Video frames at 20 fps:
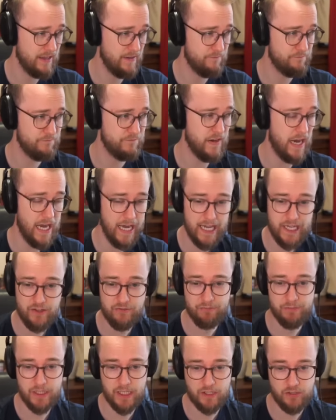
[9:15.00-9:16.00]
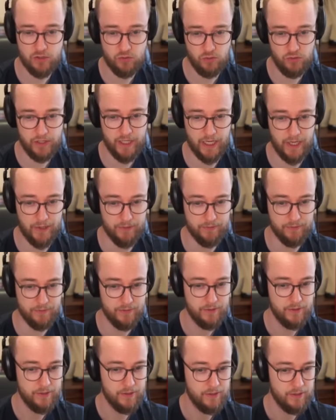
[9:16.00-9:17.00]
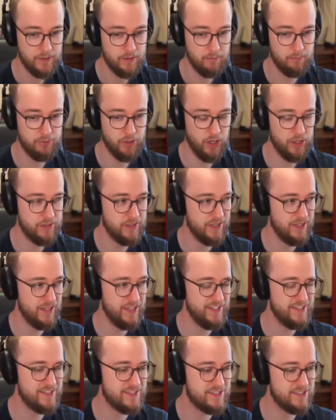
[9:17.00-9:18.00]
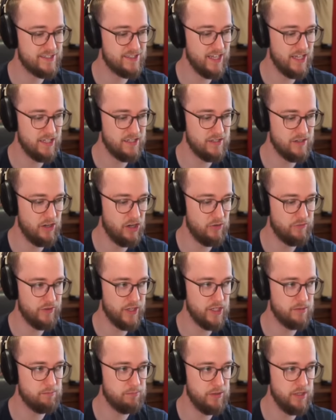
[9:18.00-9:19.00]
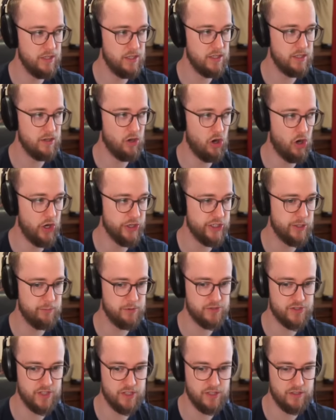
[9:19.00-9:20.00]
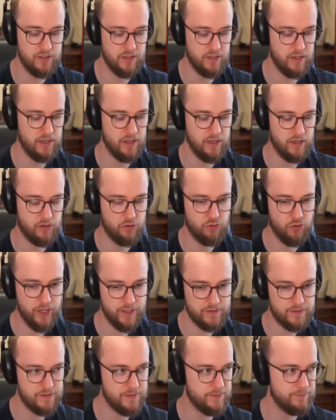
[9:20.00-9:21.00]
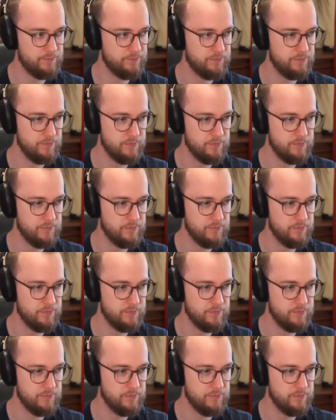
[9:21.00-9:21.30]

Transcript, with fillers: 5-minute cooldown. But instead of it being 100% crit,